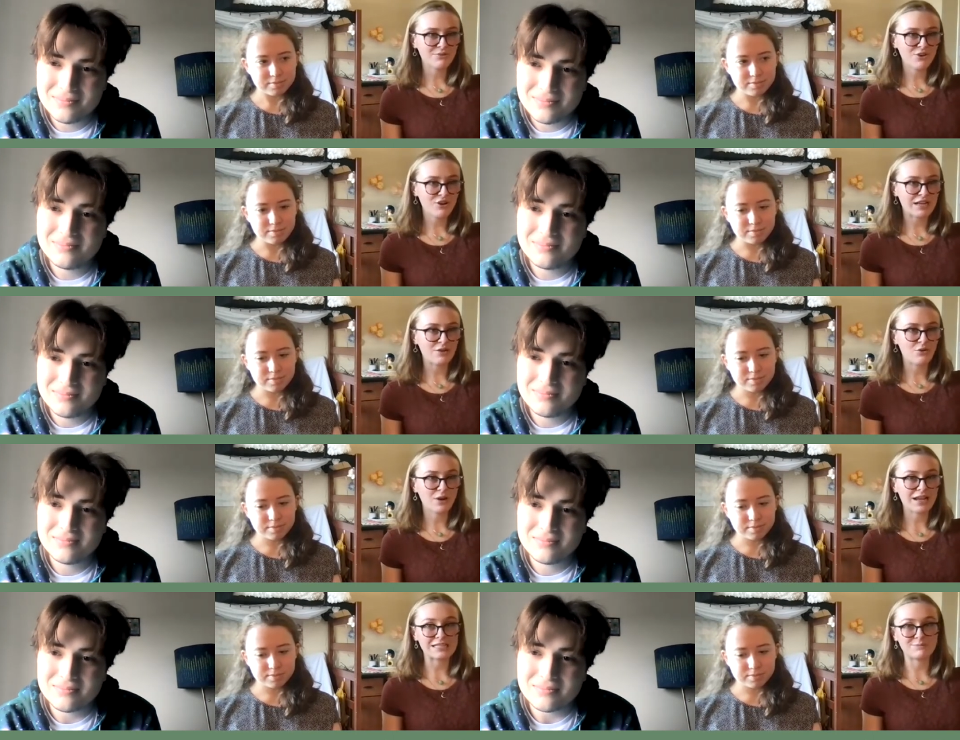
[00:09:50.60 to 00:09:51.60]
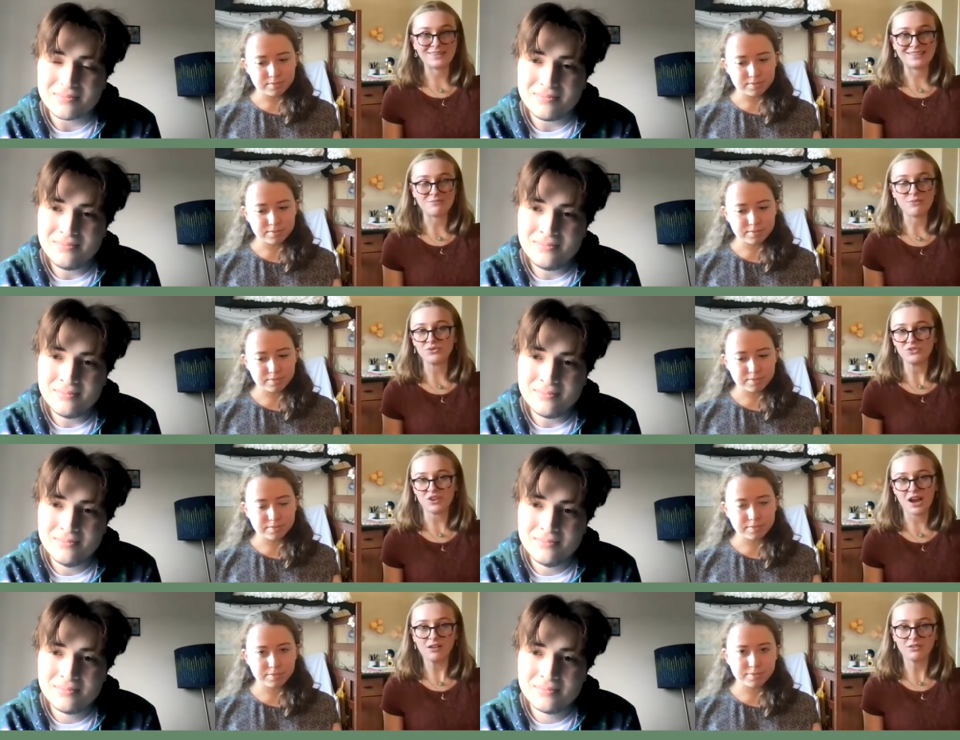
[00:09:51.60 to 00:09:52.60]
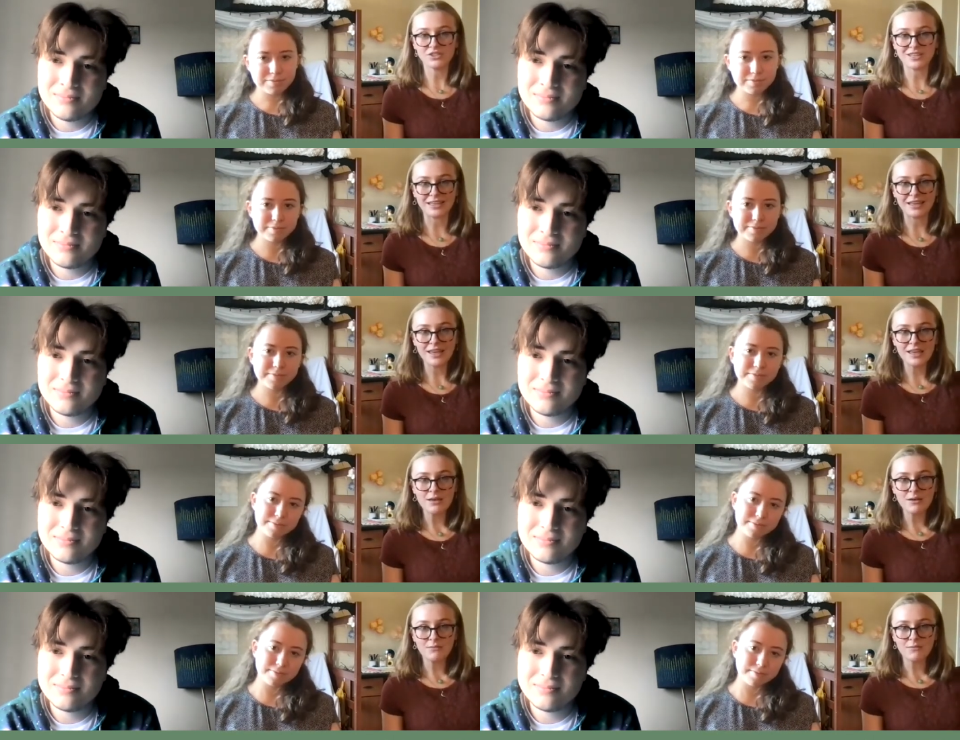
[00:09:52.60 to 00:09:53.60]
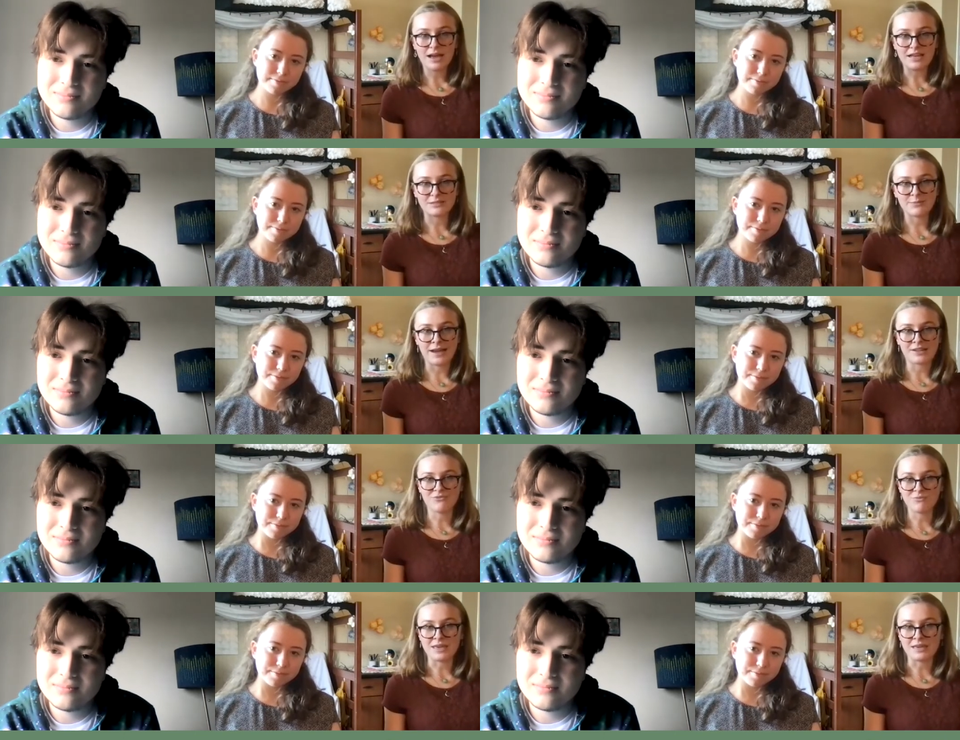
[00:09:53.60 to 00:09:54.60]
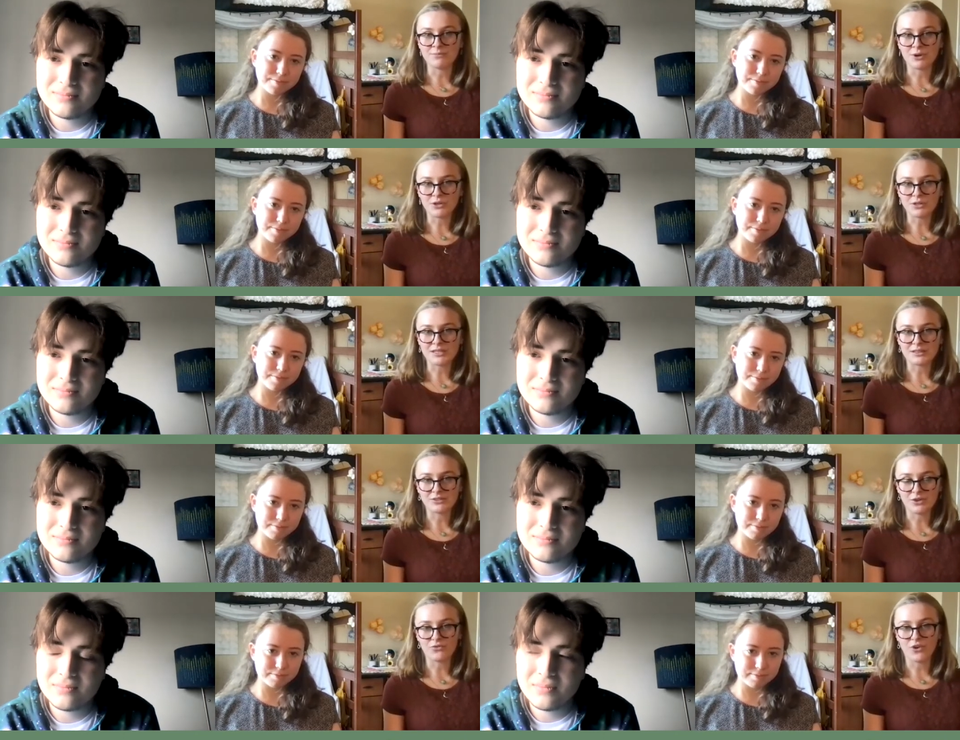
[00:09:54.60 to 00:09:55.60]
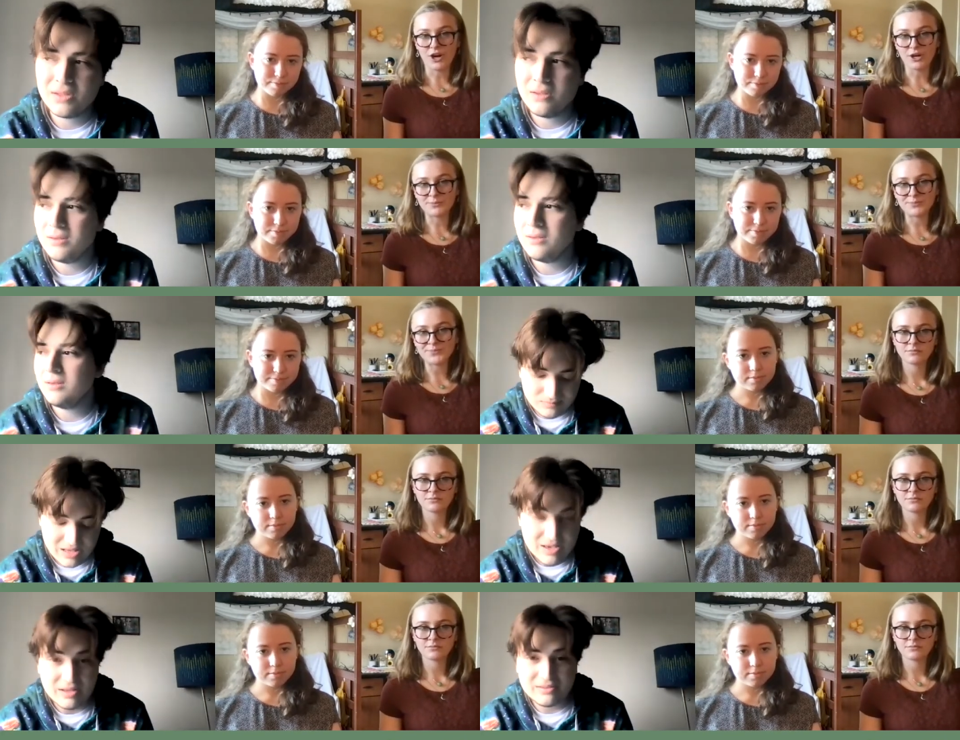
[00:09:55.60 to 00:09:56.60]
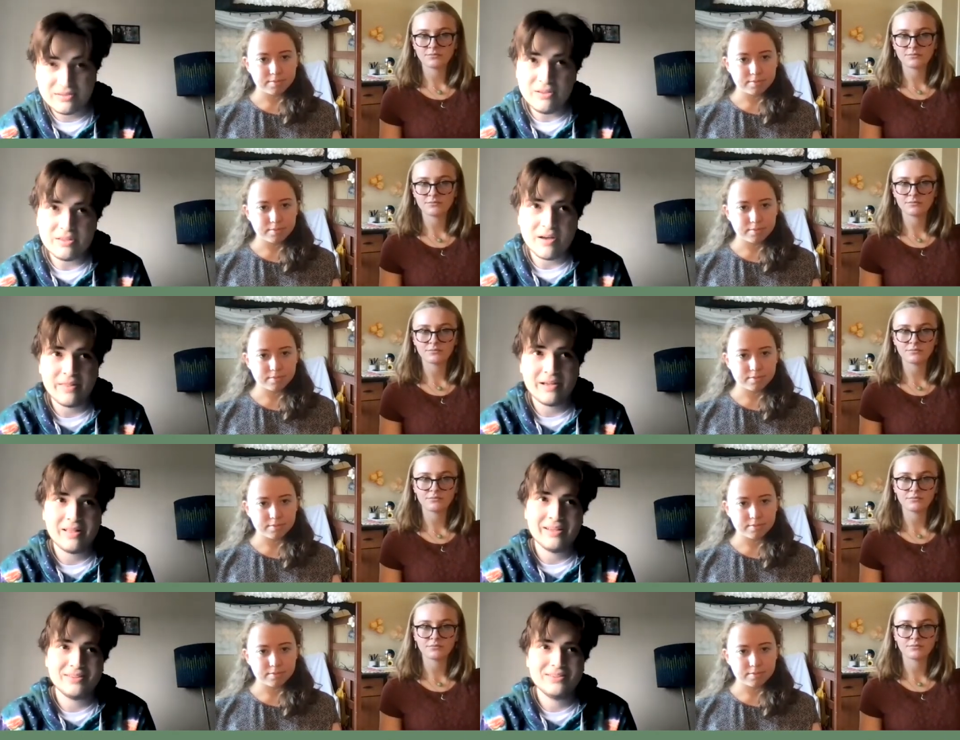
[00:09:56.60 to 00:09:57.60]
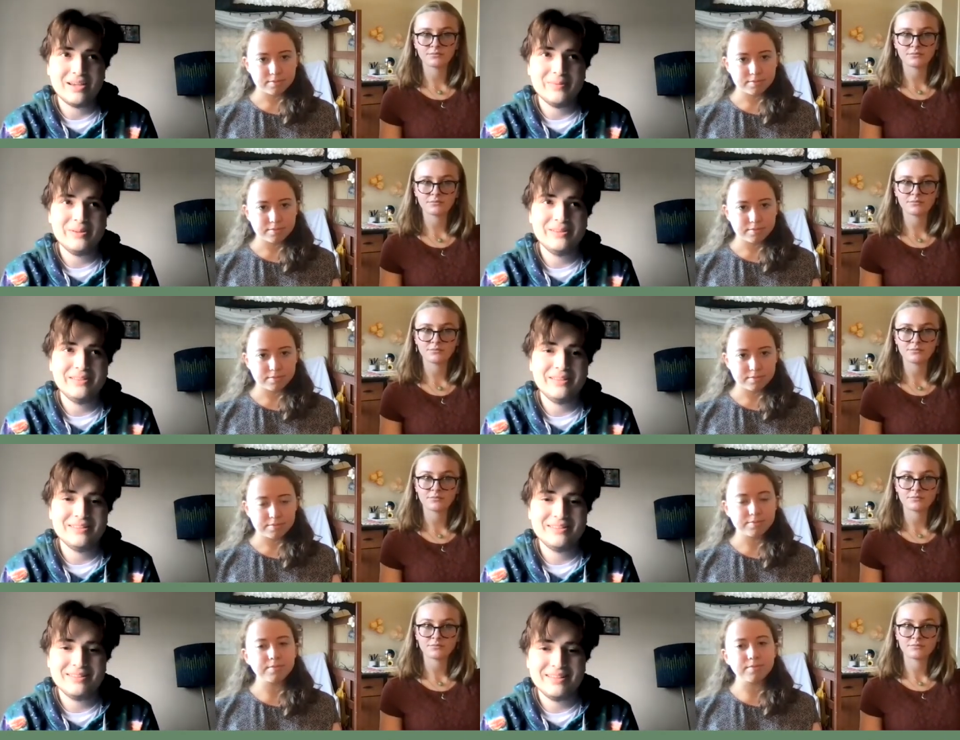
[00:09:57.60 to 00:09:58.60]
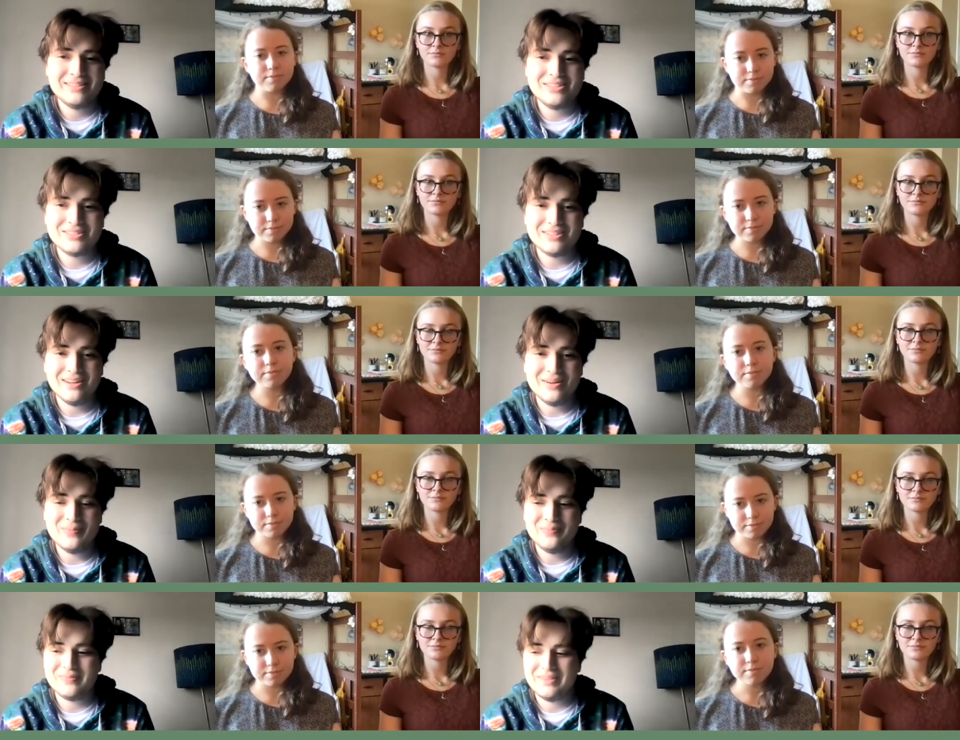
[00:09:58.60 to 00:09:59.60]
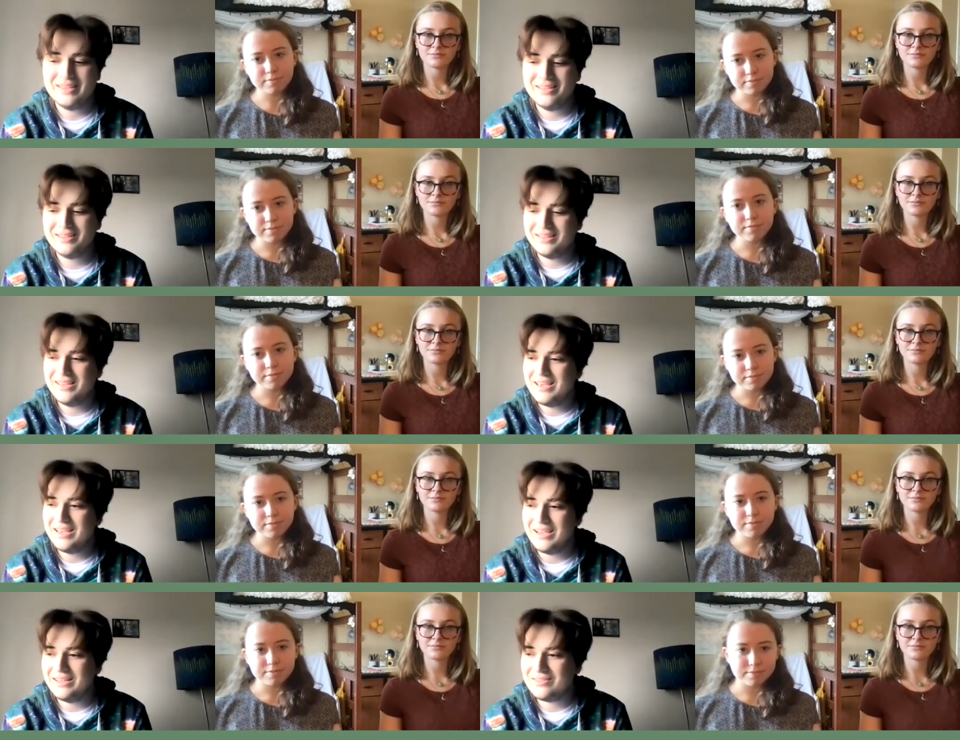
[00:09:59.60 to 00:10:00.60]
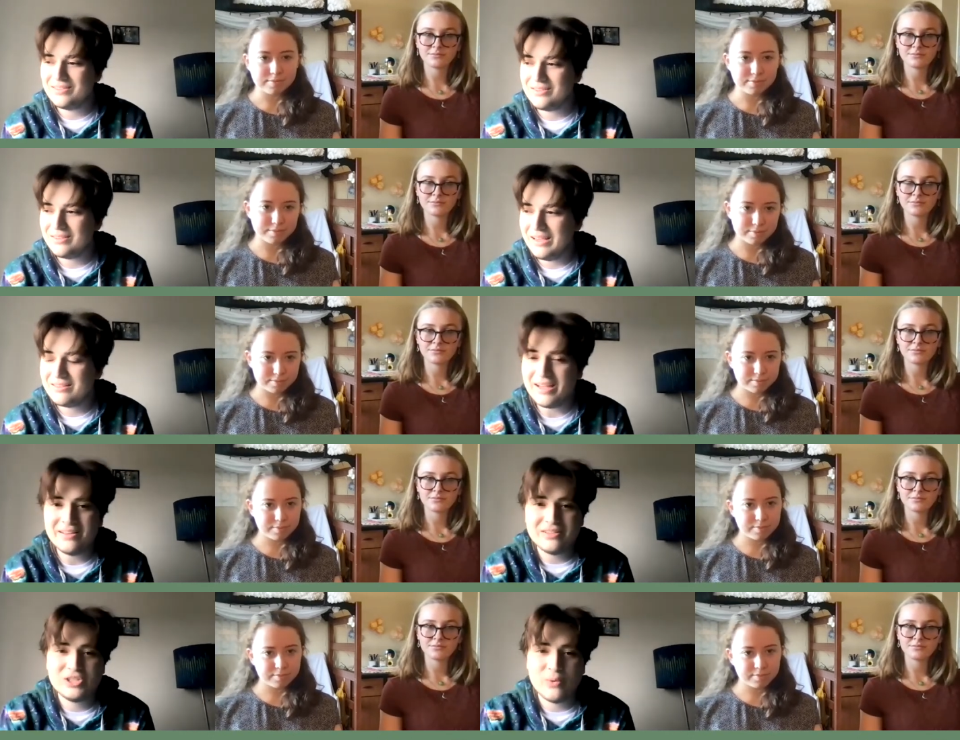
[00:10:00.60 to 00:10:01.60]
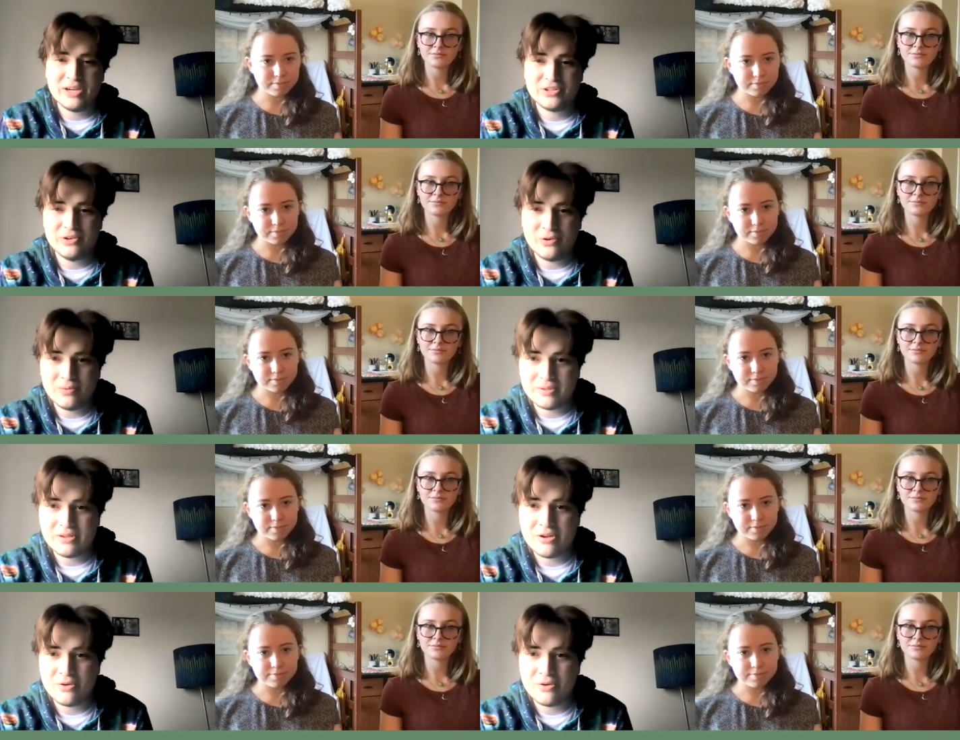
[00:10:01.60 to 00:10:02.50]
Speaker 1: wondering what has been the most challenging aspect of being at Berklee so far?
Speaker 2: Still the online classes. I mean, it, it just um it's it's kind of situational, you know,